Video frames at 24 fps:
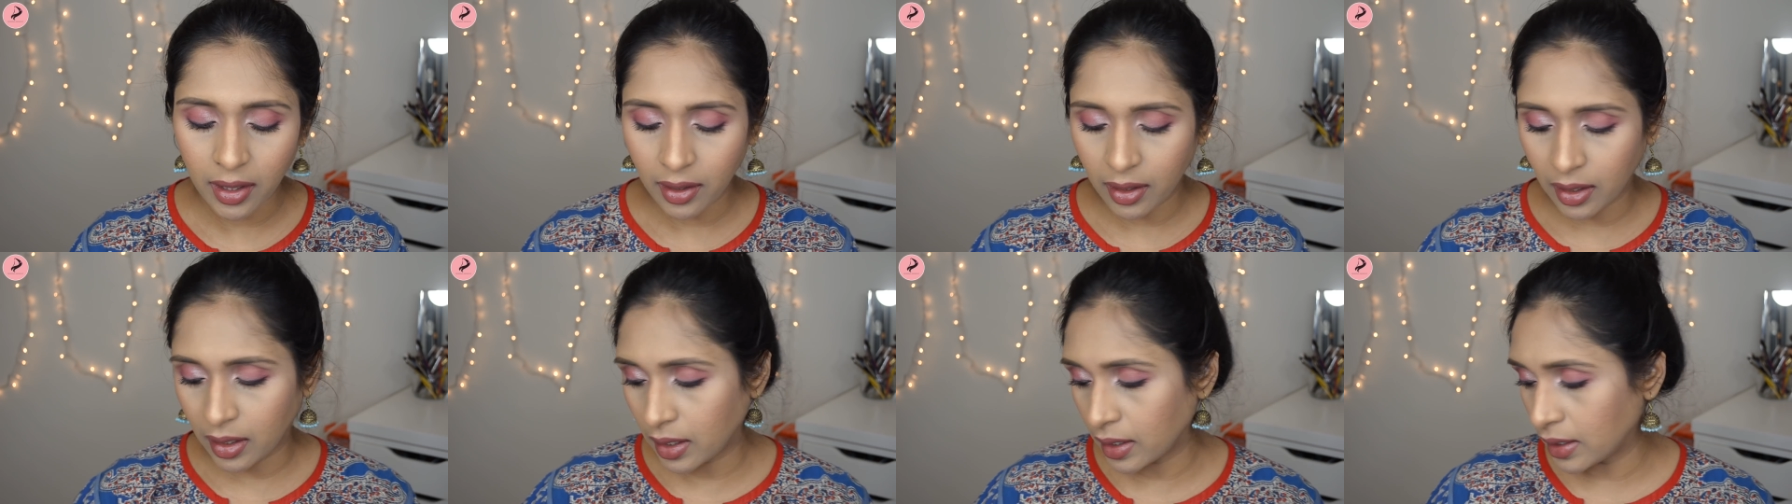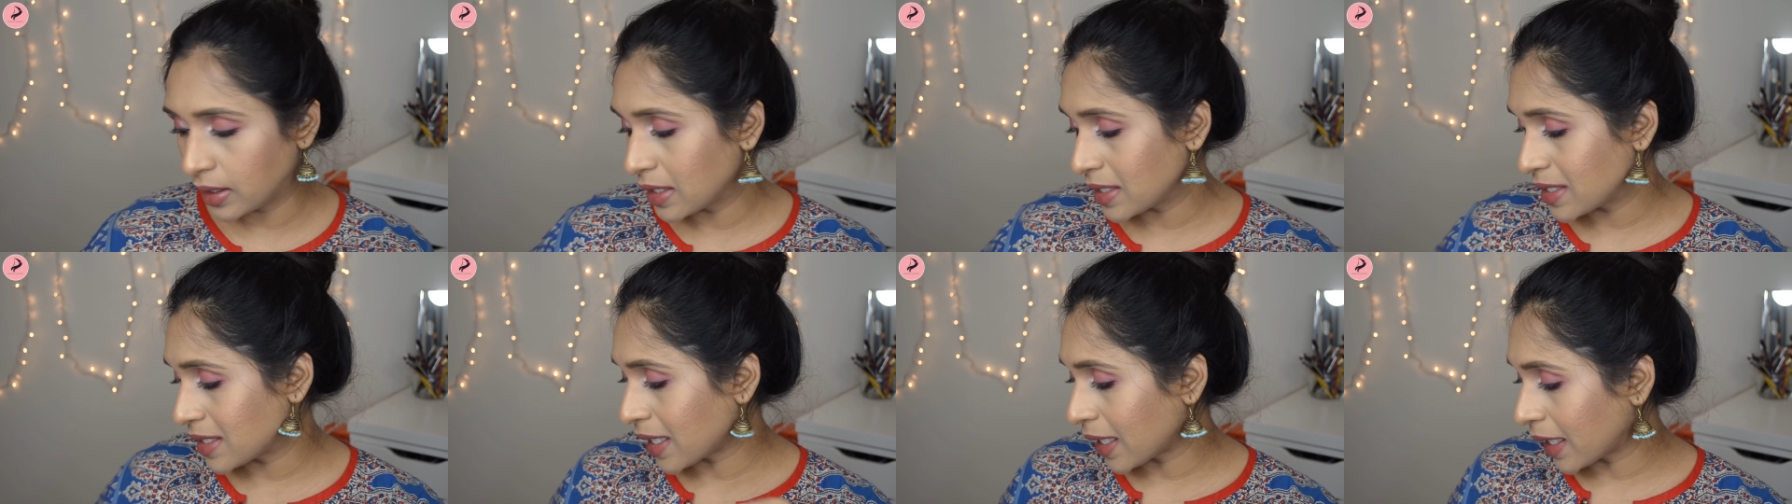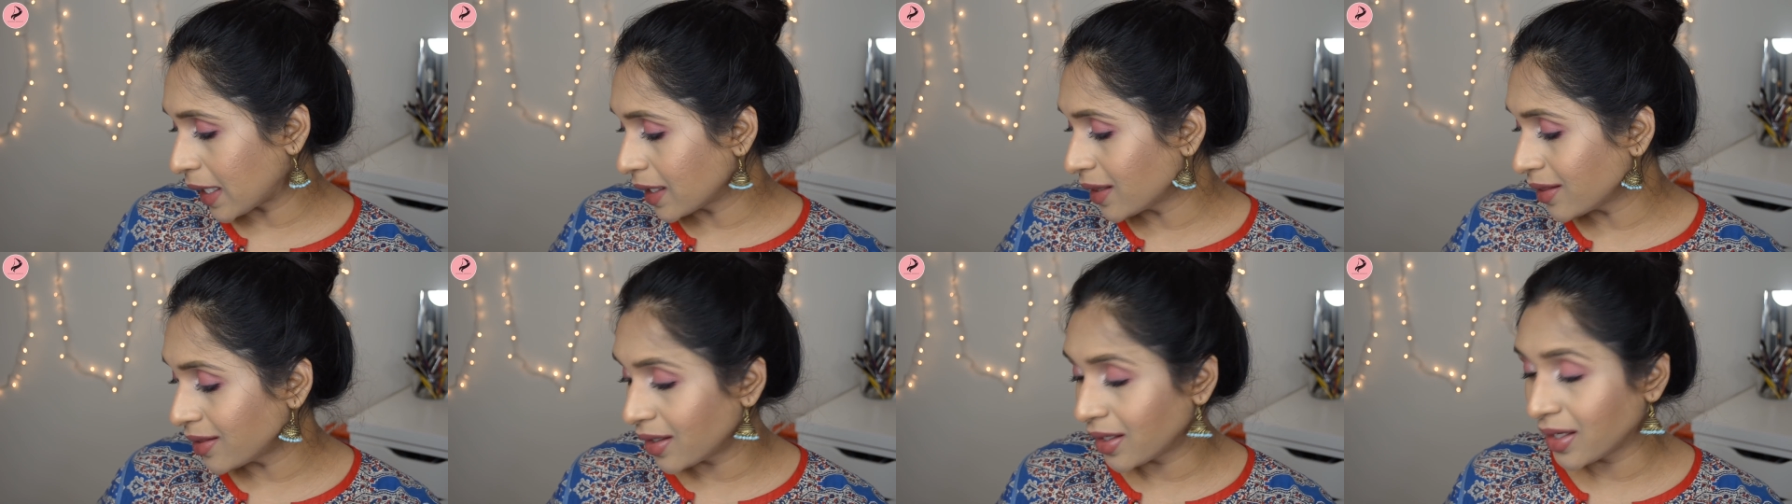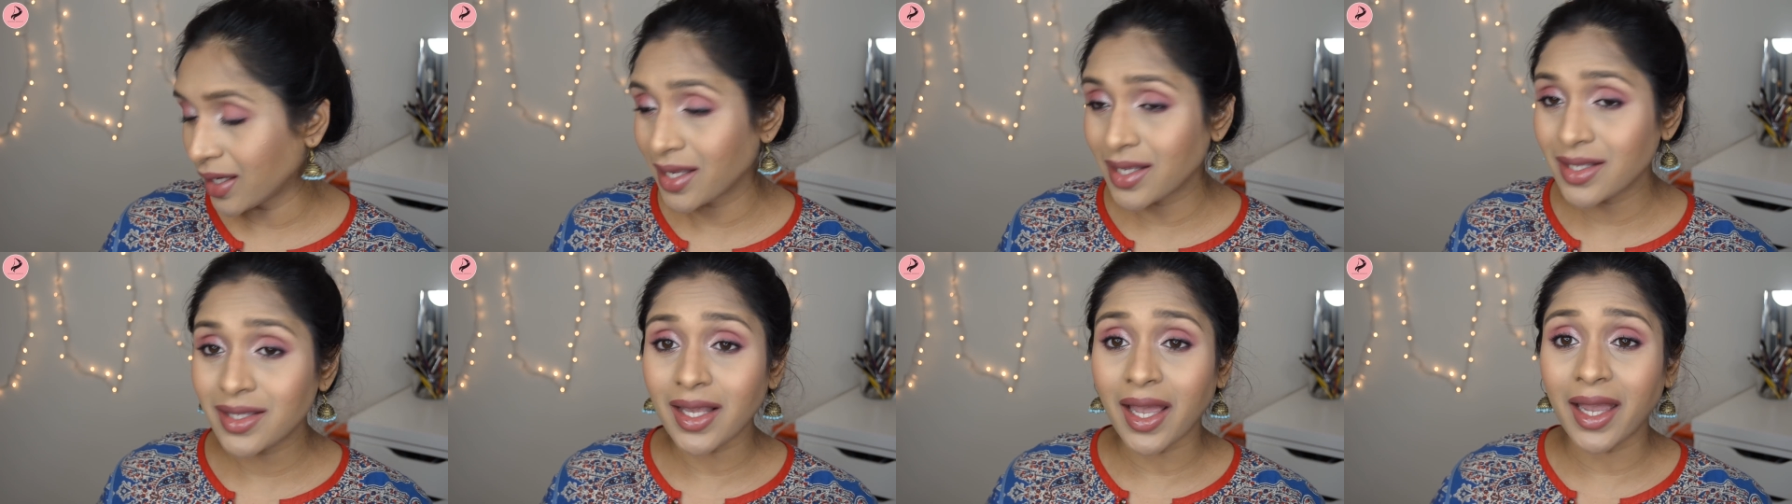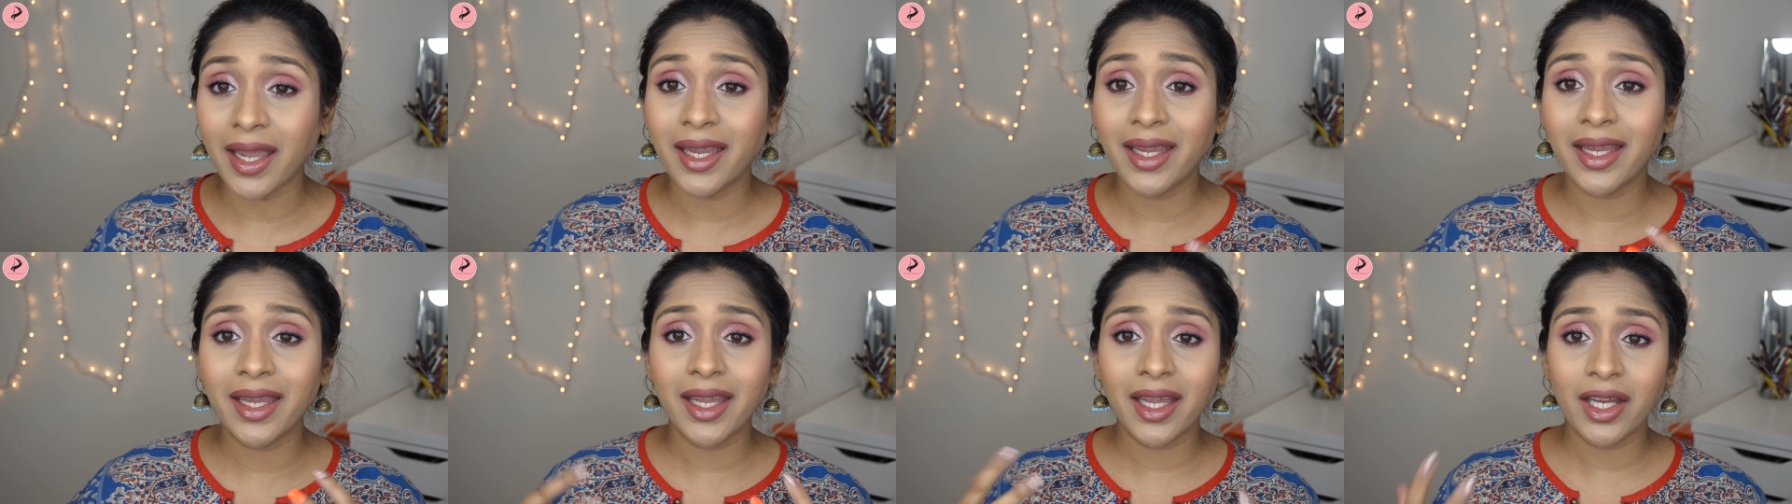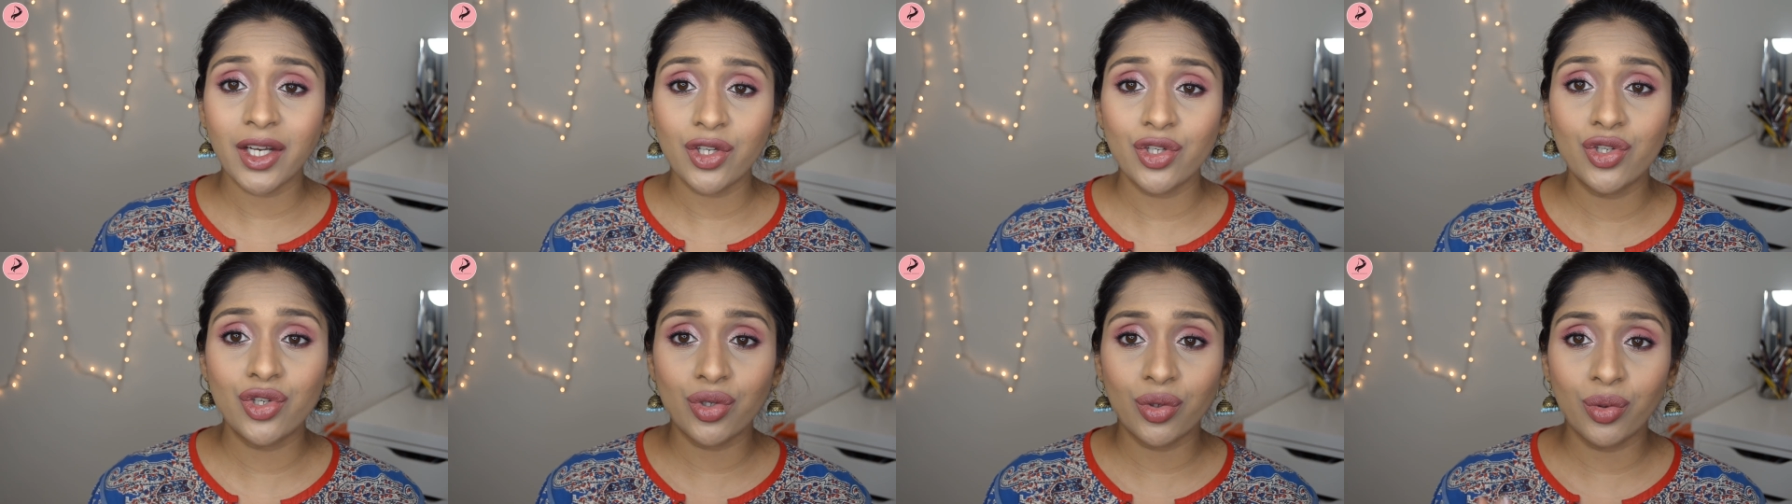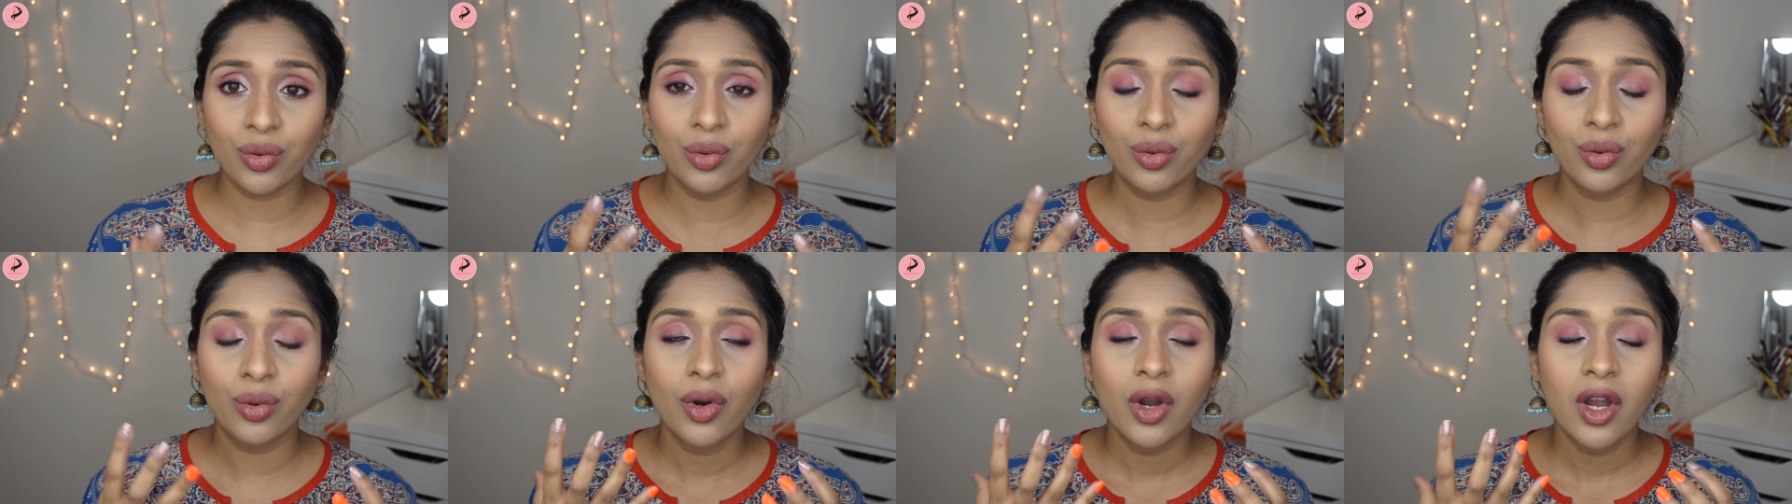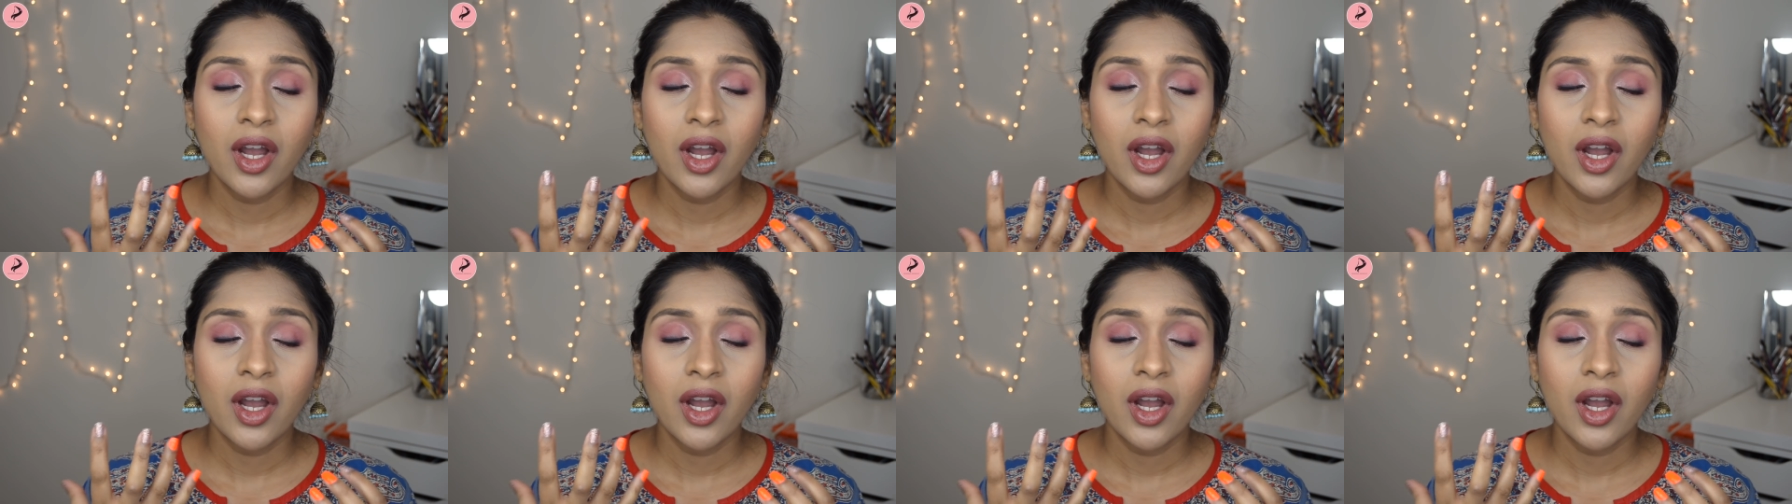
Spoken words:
The second thing is I get to